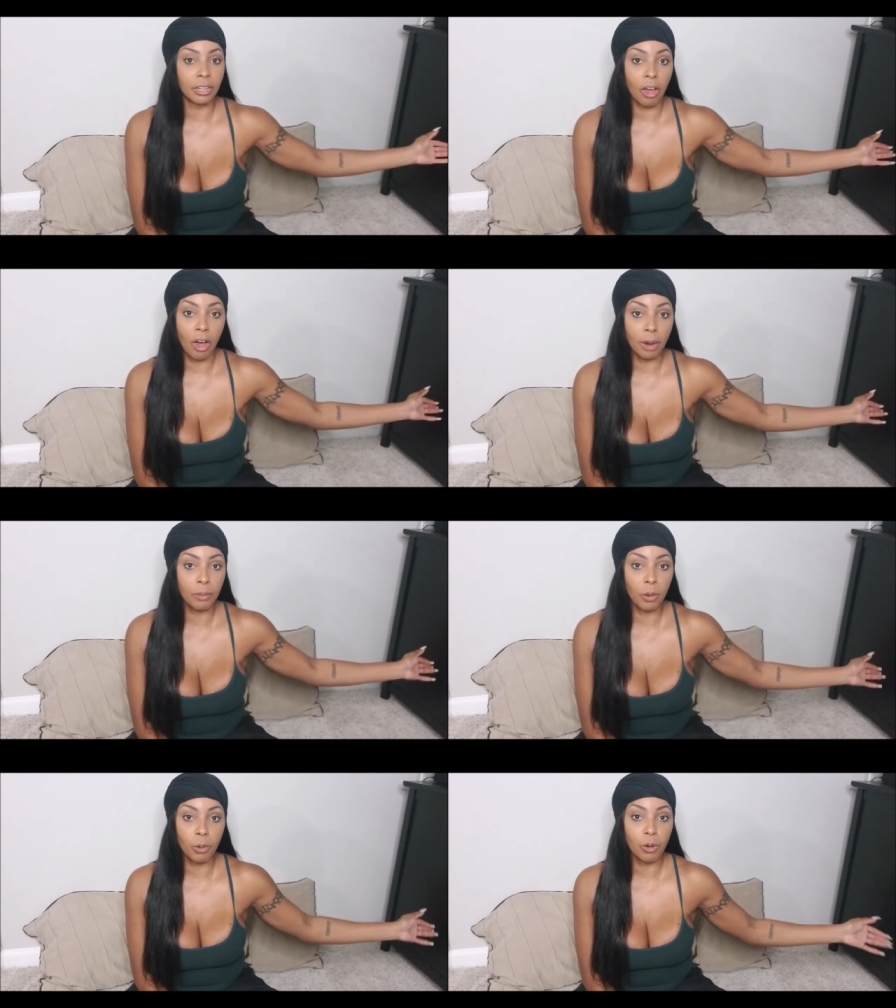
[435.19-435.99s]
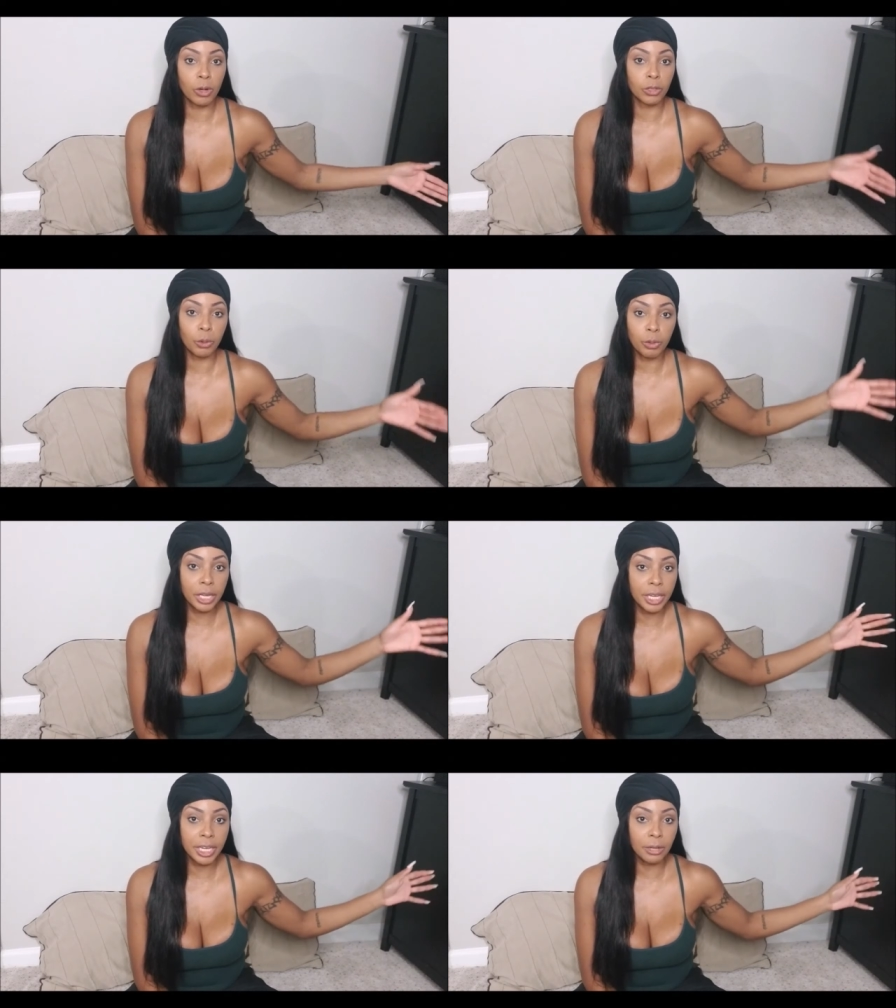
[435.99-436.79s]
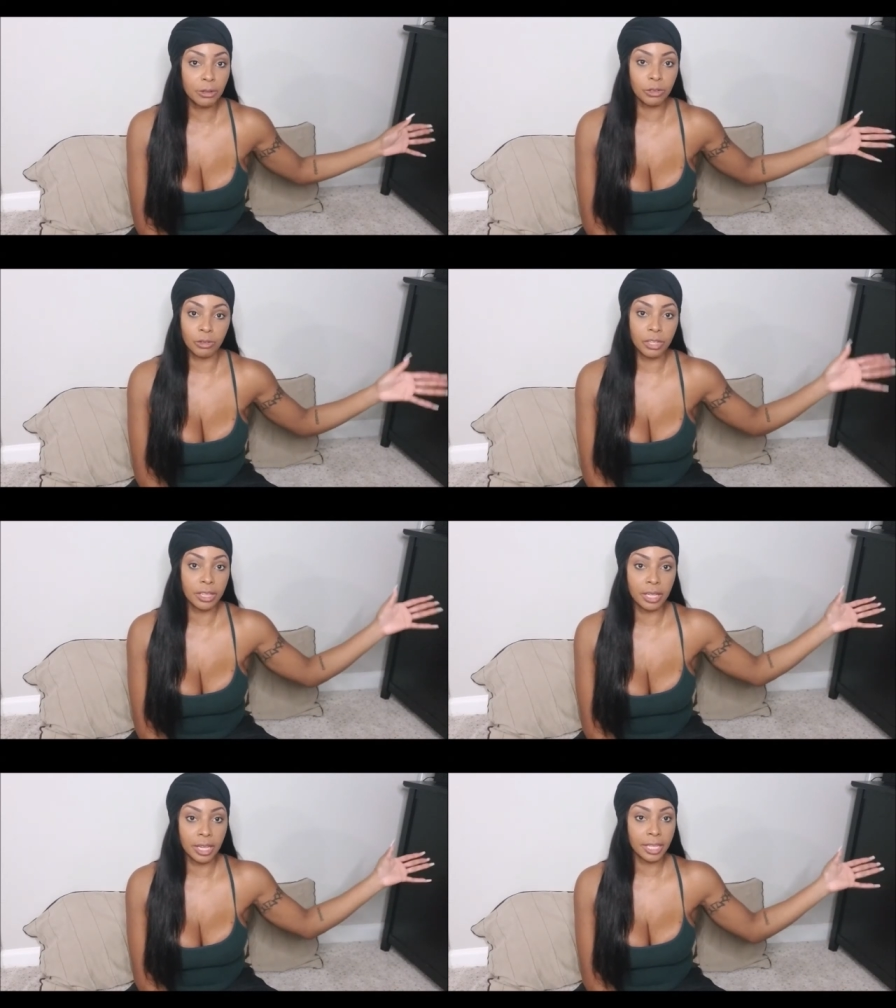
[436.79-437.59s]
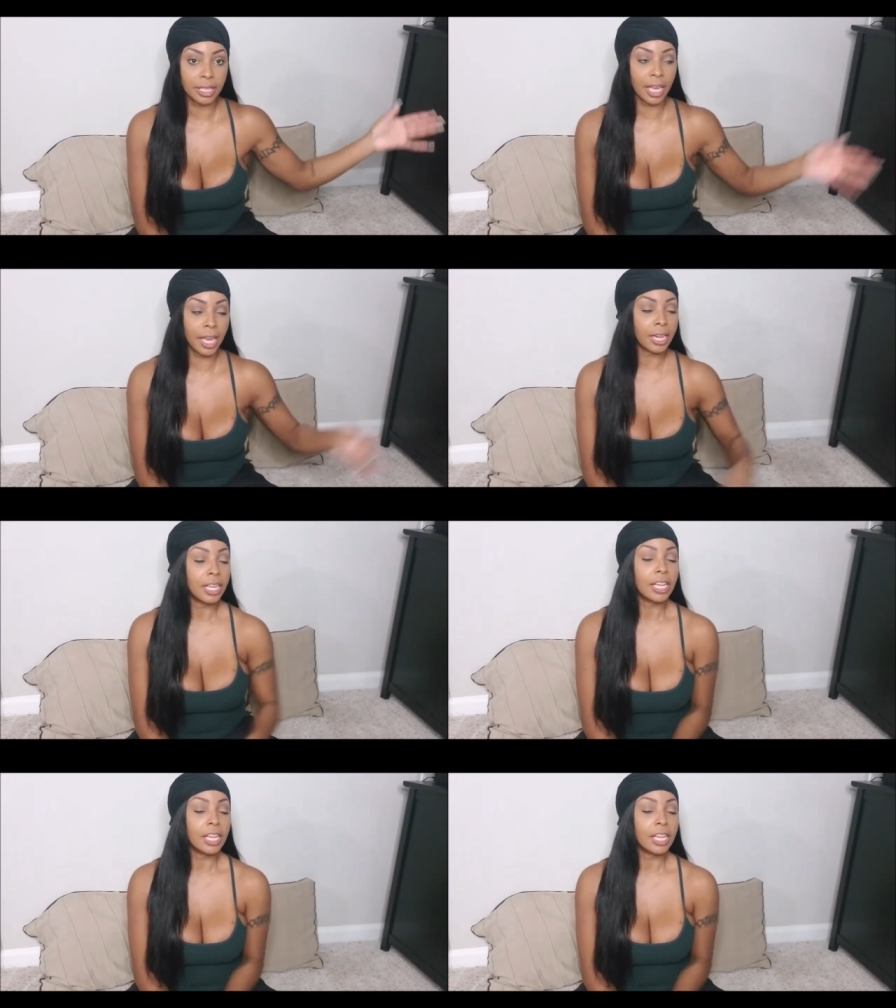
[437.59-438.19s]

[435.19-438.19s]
lawnmowers or weed eaters or nothing like that.